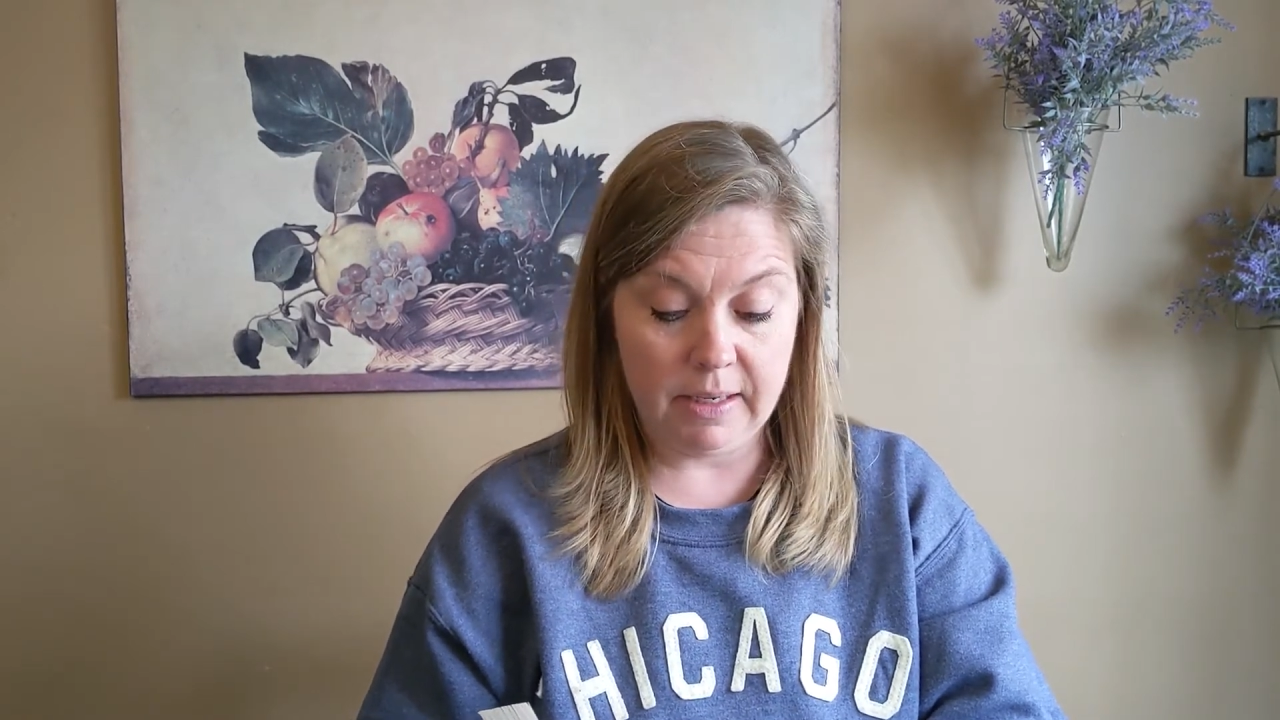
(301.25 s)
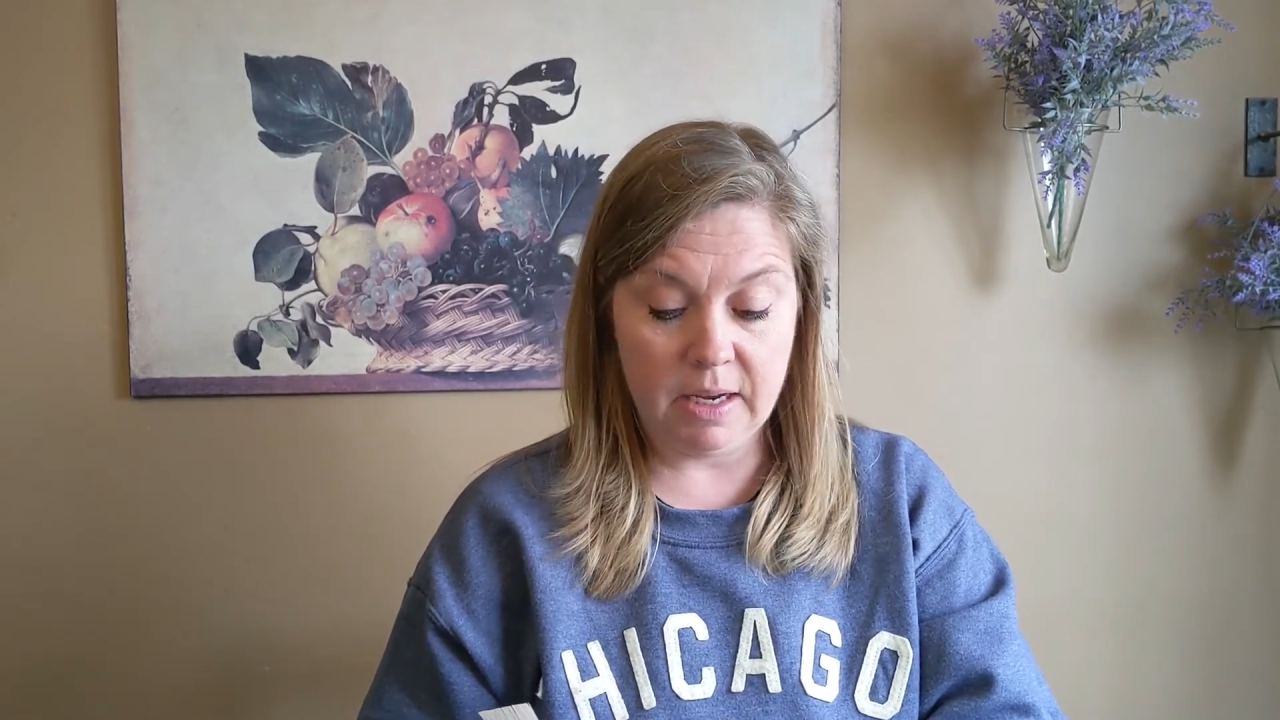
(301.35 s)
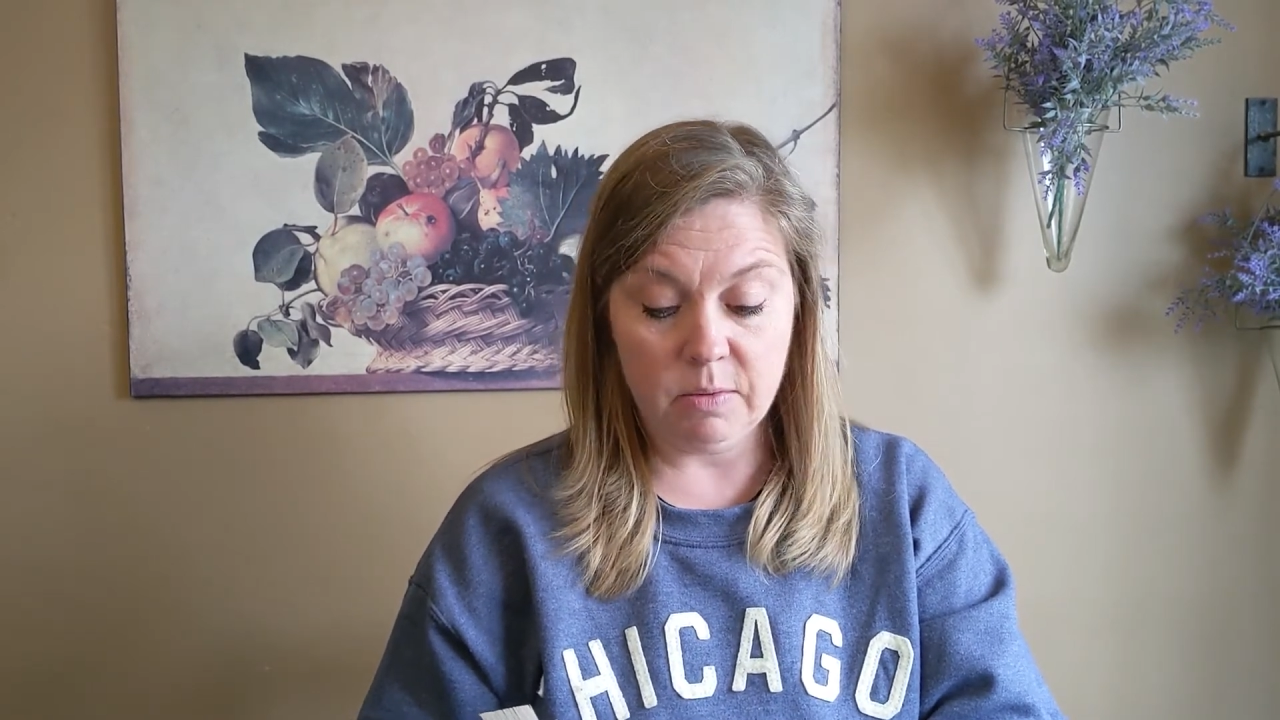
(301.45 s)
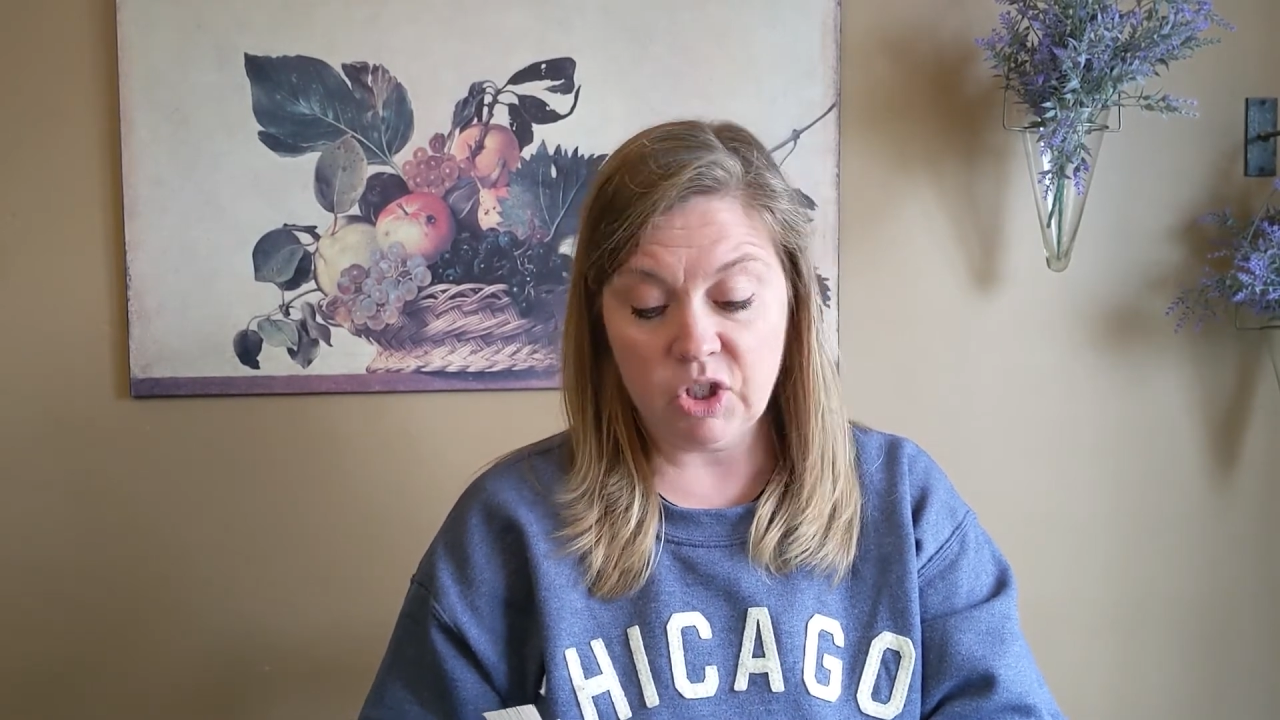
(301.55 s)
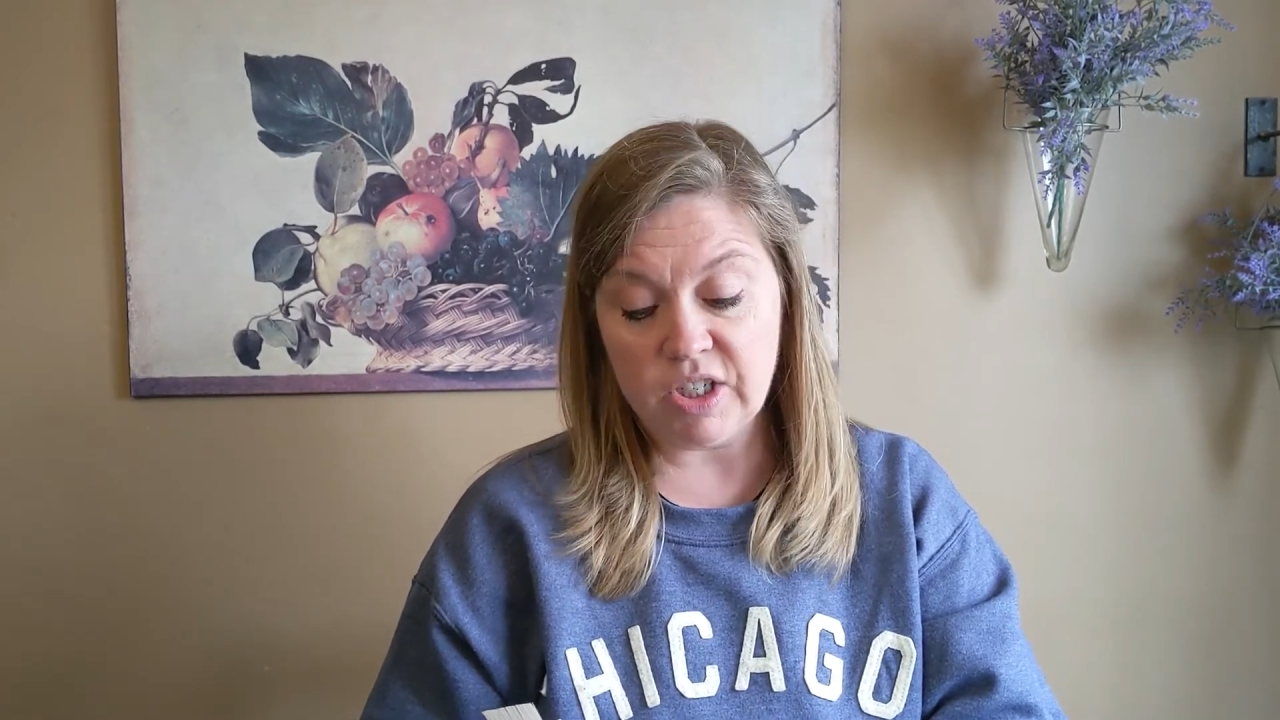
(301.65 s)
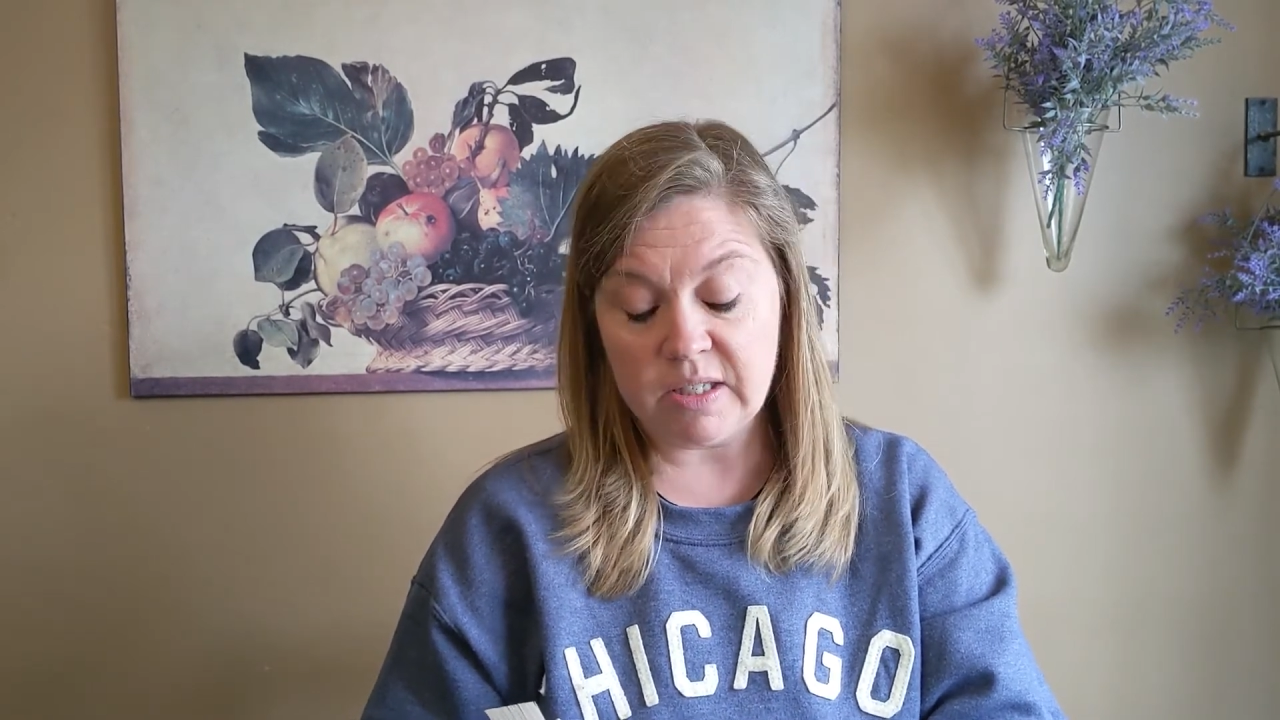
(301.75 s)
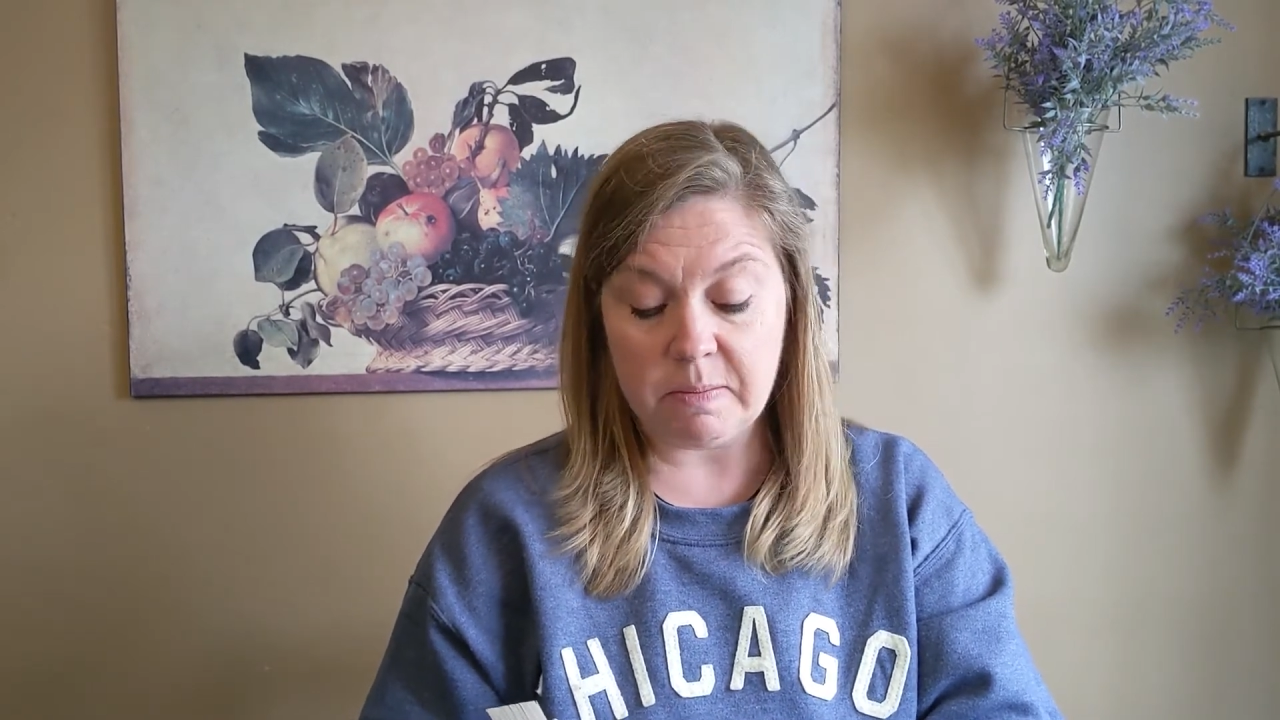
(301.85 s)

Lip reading: It was just